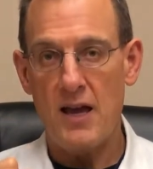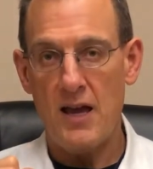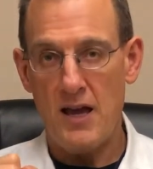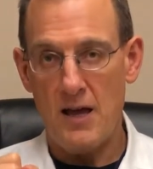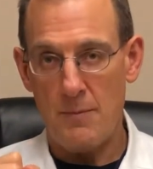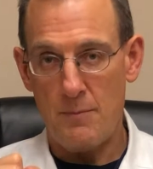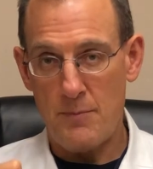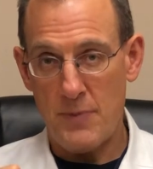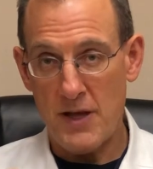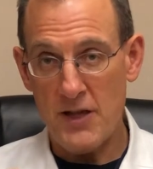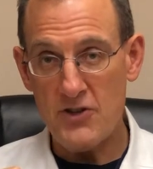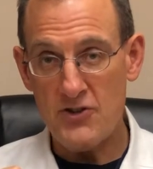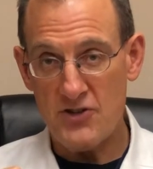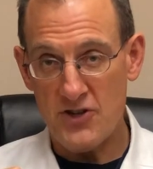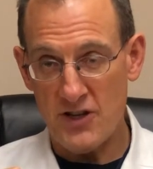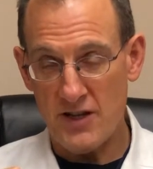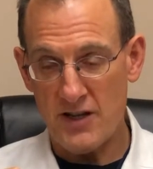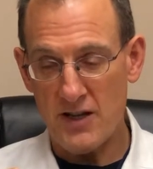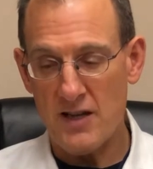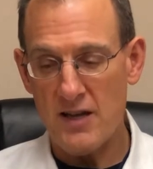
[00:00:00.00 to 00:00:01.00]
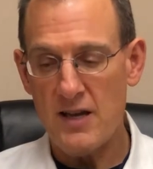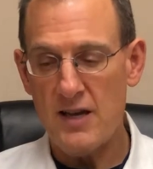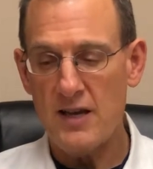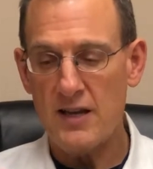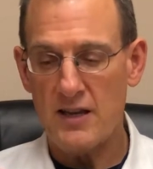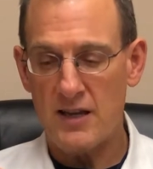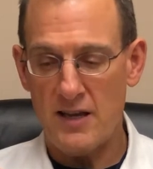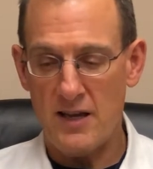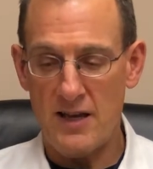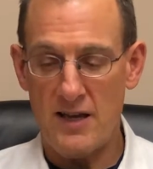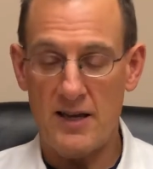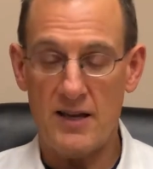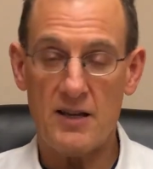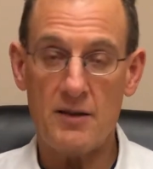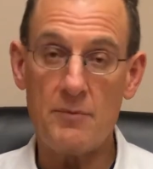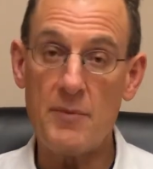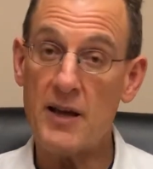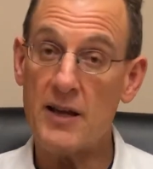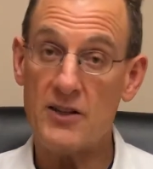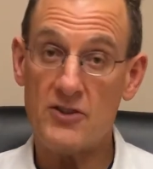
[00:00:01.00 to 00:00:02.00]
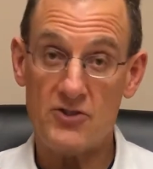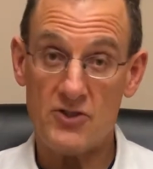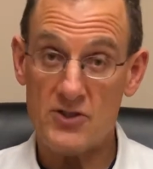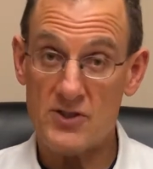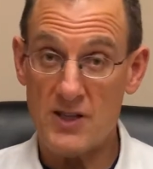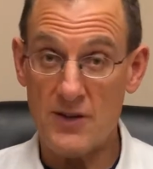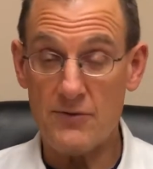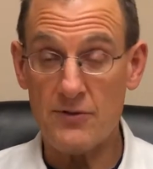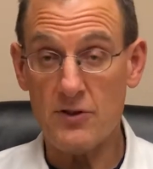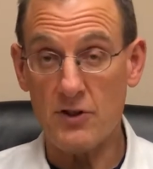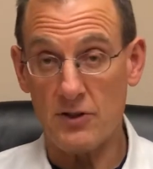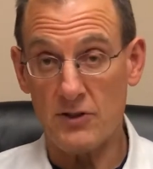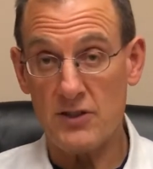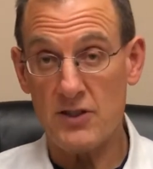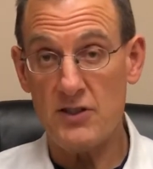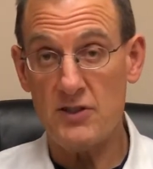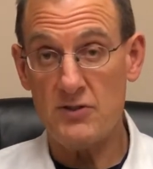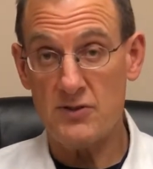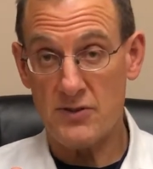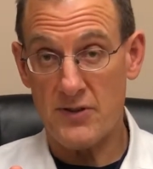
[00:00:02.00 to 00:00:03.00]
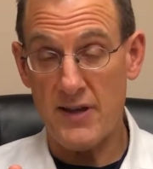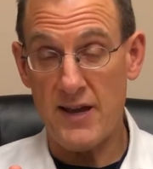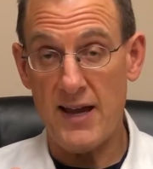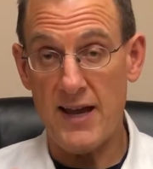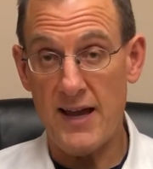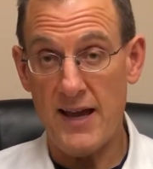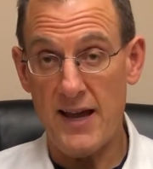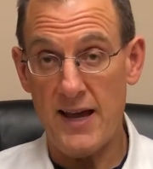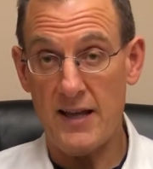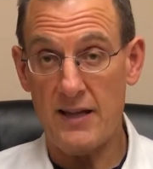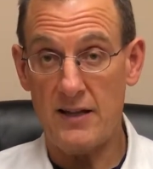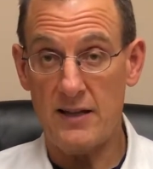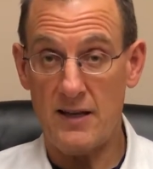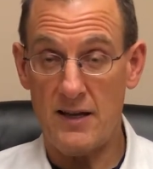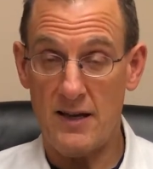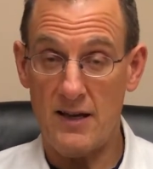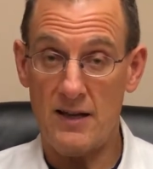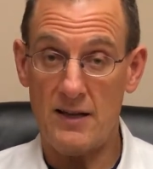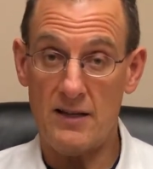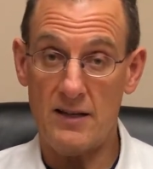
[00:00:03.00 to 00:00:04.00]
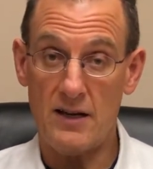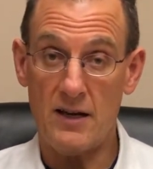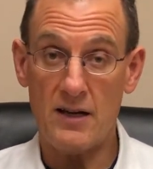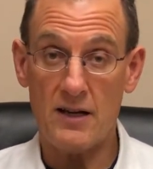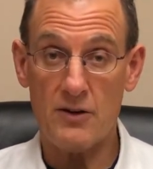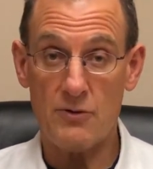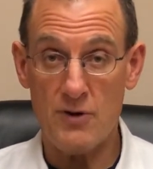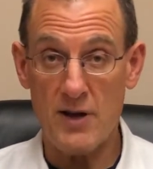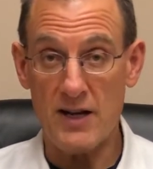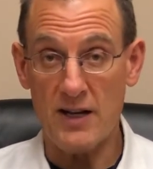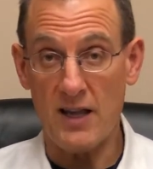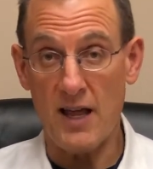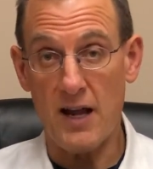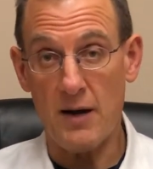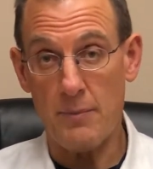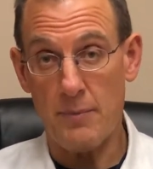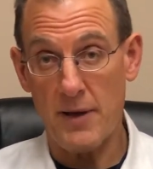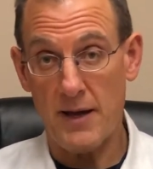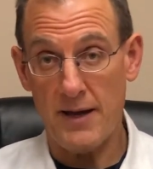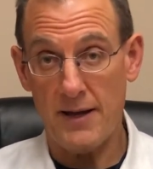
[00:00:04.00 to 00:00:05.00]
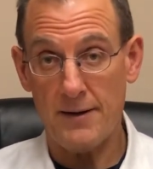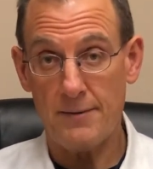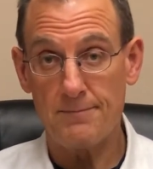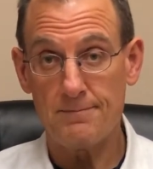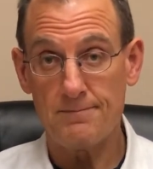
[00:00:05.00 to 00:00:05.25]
and pinching. It can make it just difficult to use the hand and create a lot of pain.